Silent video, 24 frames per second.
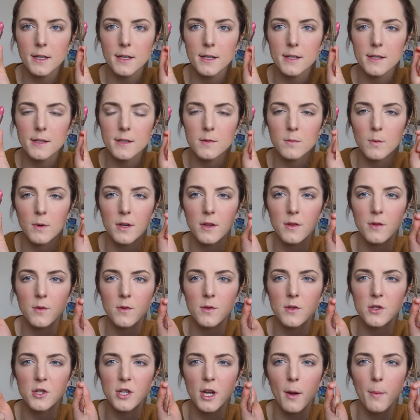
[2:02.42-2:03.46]
is one of
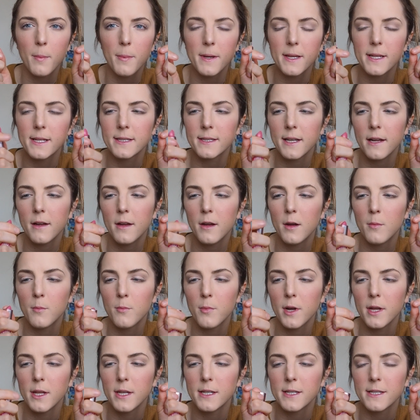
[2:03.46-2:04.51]
those Japanese style
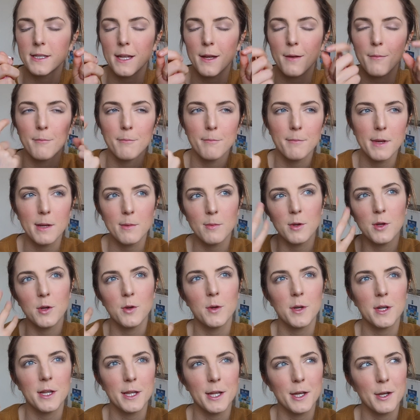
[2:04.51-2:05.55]
umbrellas that maybe you
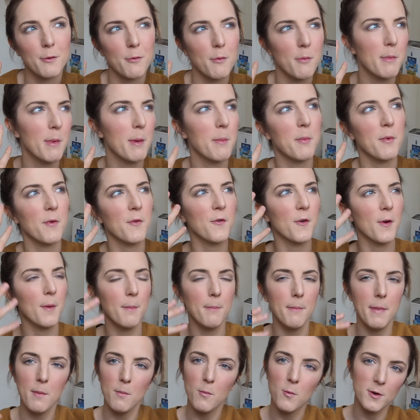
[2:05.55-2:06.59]
can like remember
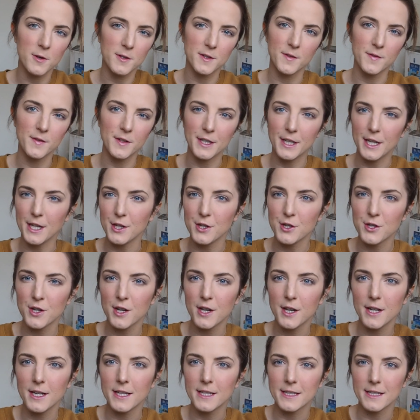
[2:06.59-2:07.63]
from Memoirs of a
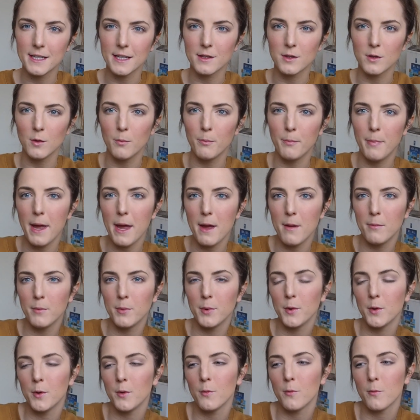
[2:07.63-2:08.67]
Geisha. It's like the
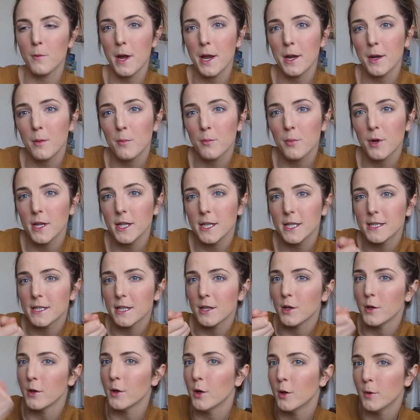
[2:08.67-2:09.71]
bamboo red umbrellas
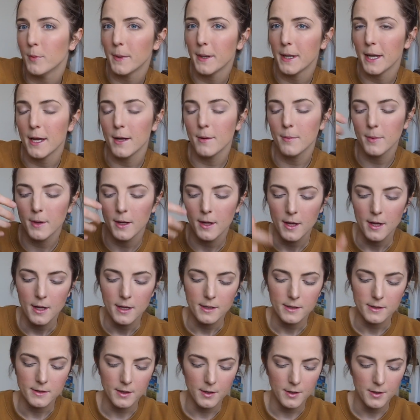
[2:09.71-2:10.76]
that you open up.
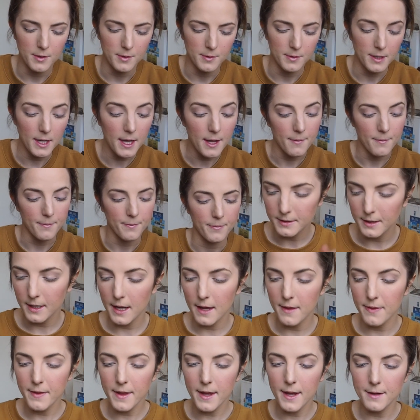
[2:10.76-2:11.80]
So yeah.
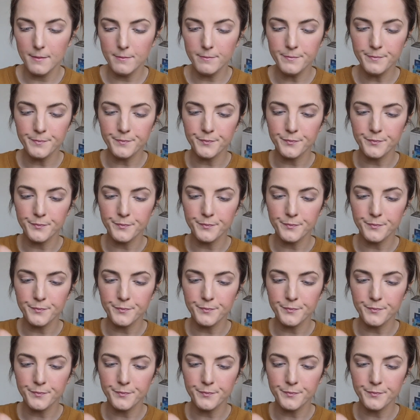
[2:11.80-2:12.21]
And then